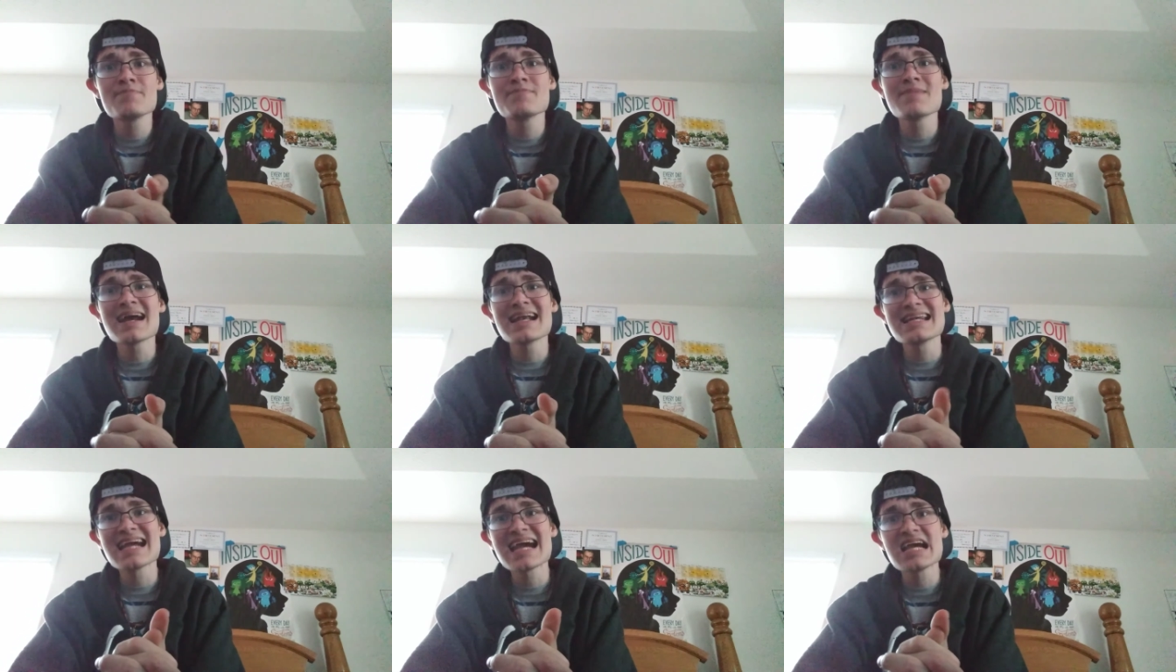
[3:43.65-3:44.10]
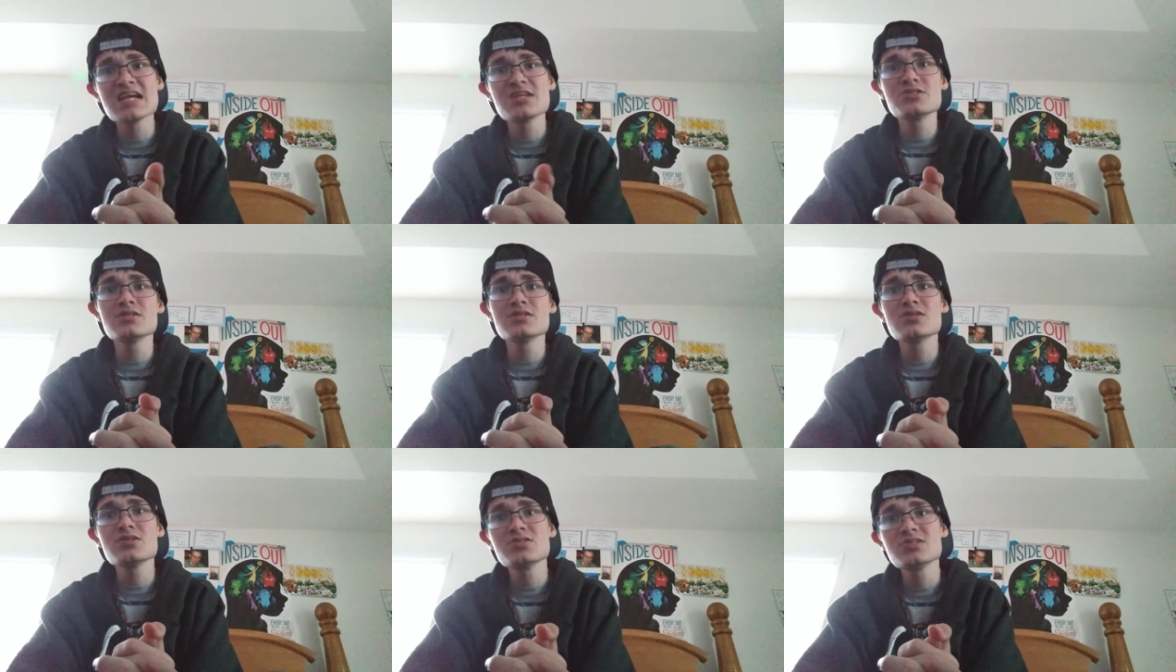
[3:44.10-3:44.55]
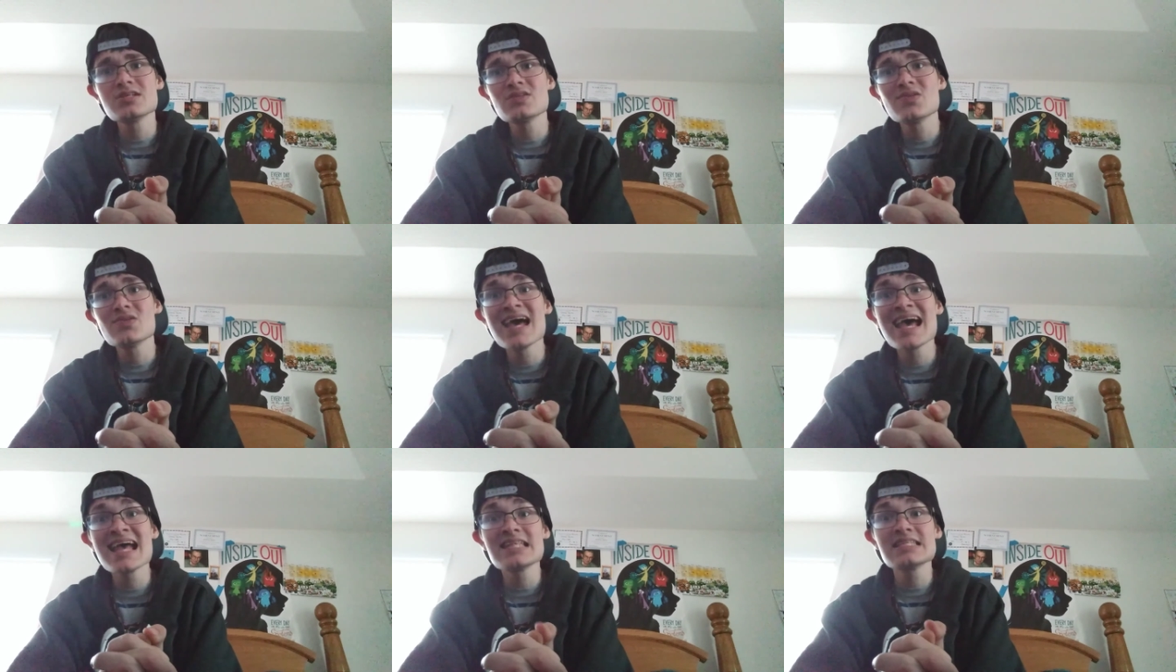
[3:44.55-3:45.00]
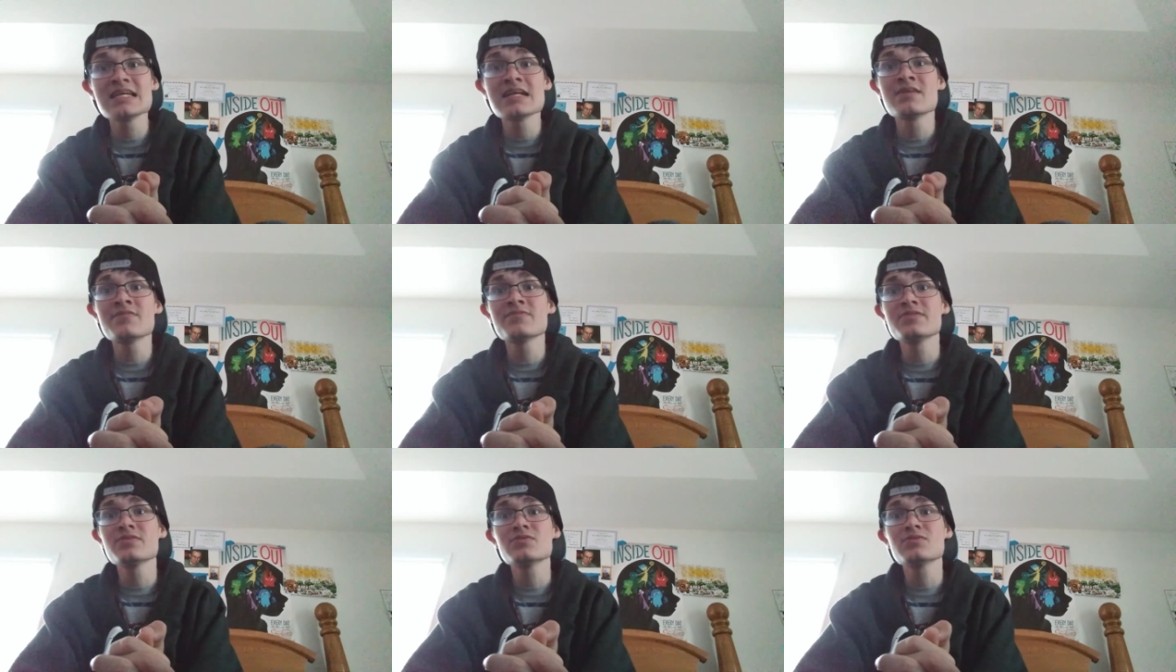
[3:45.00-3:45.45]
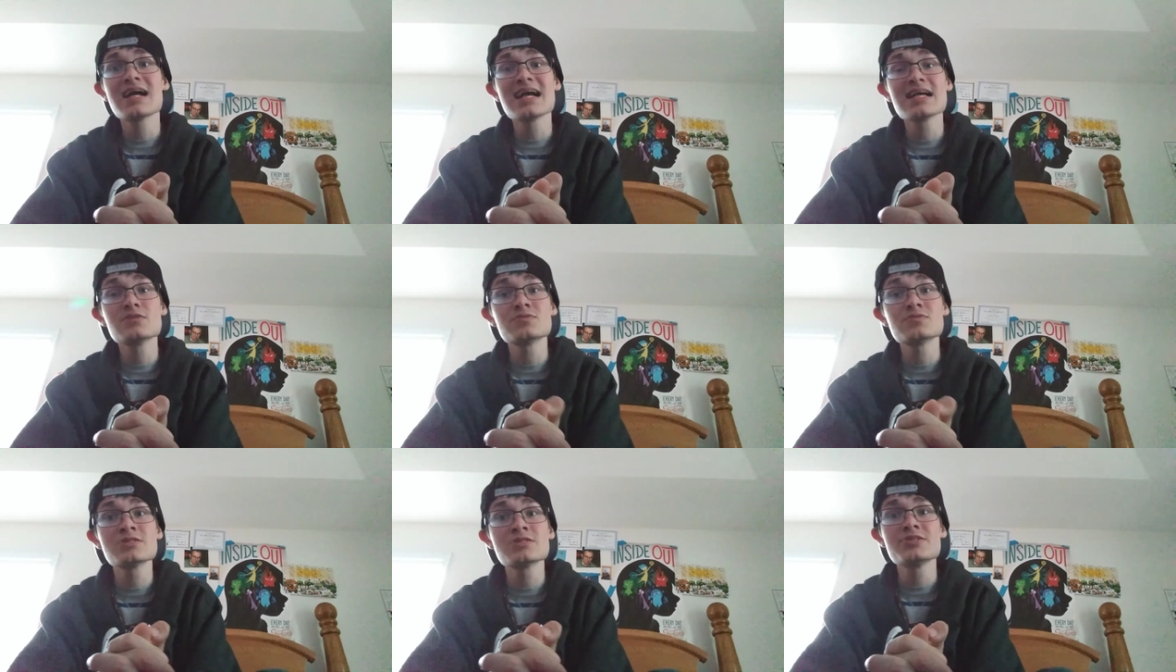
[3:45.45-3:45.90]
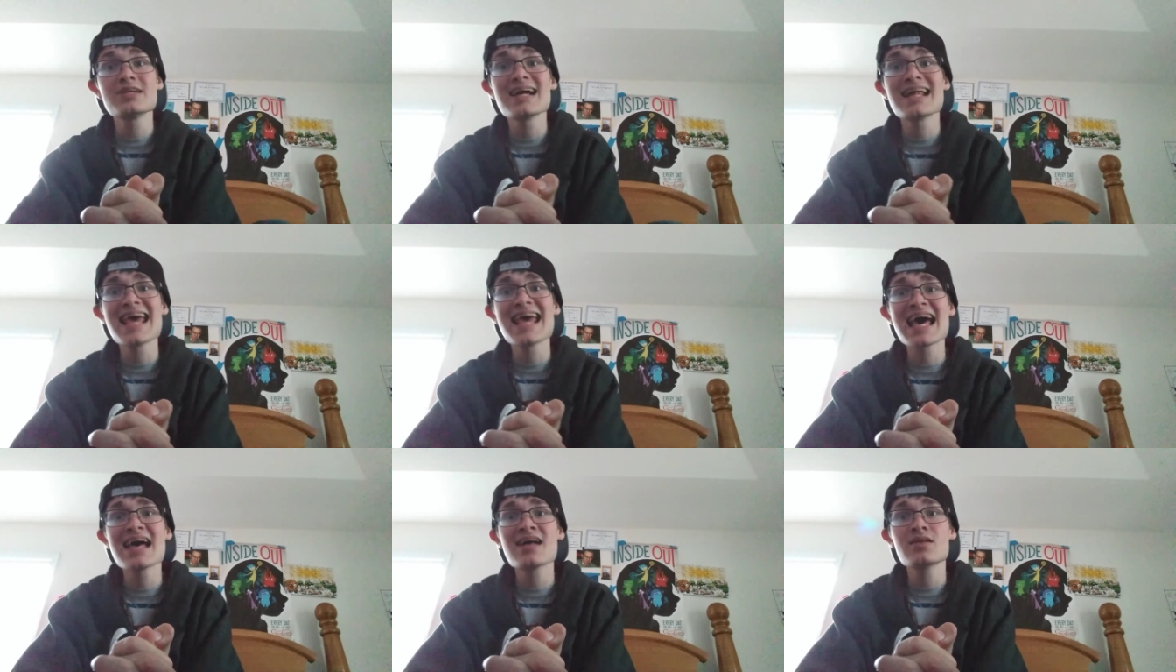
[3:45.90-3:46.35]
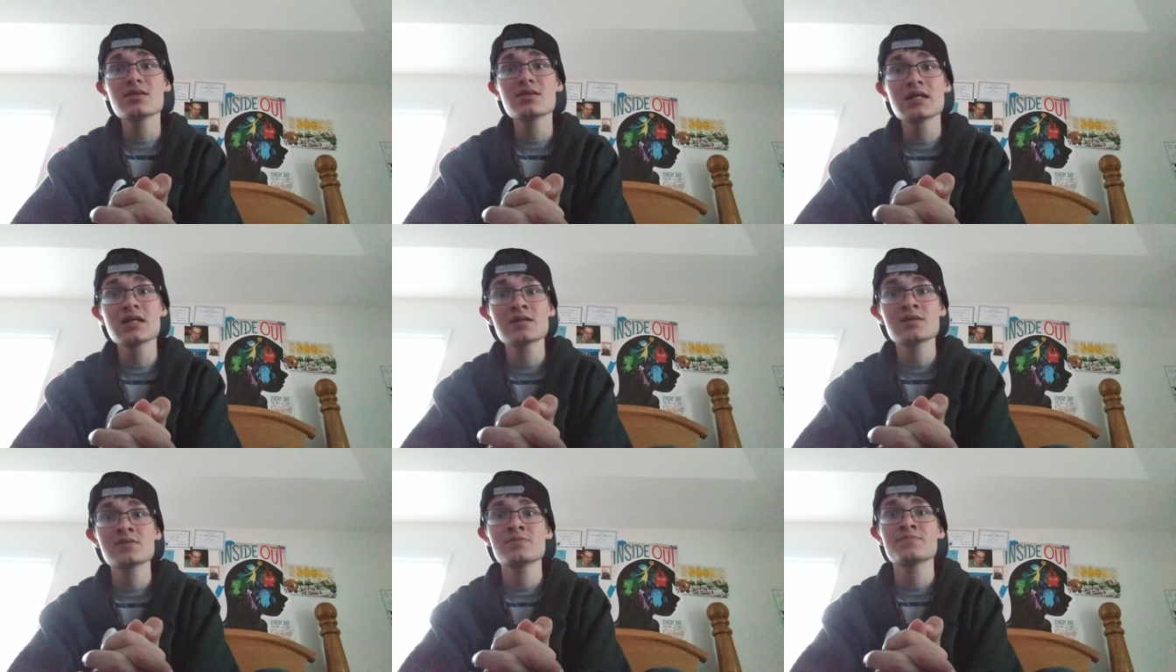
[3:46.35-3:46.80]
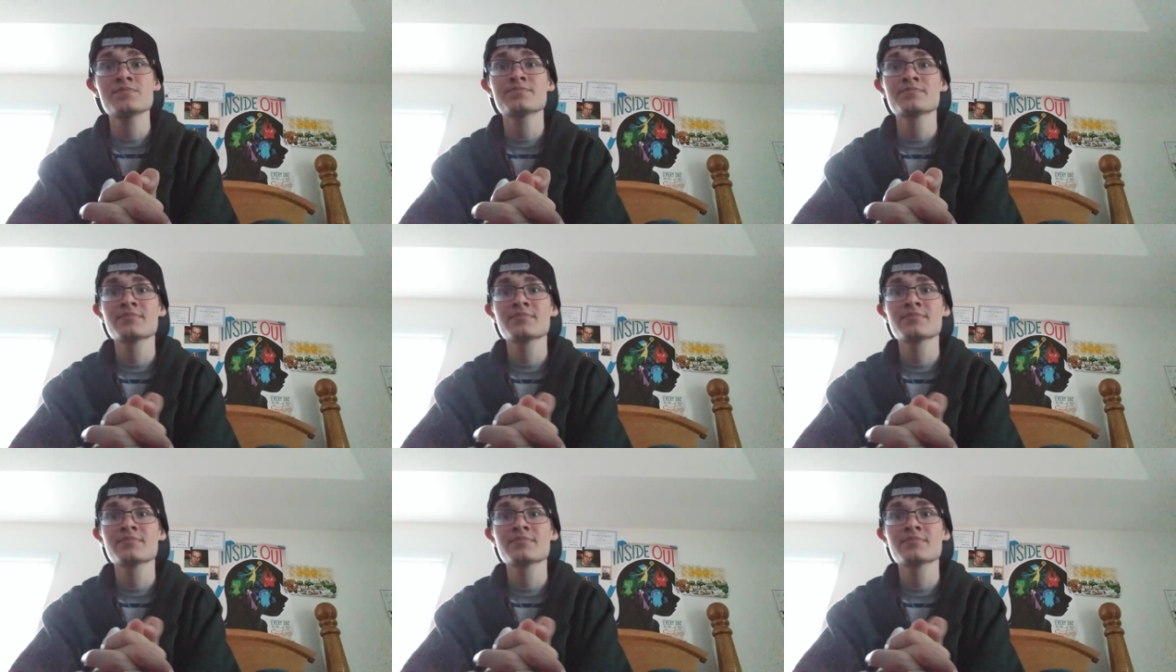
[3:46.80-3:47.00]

My daddy's Joe Gillette. And if you guys want to shout out, um,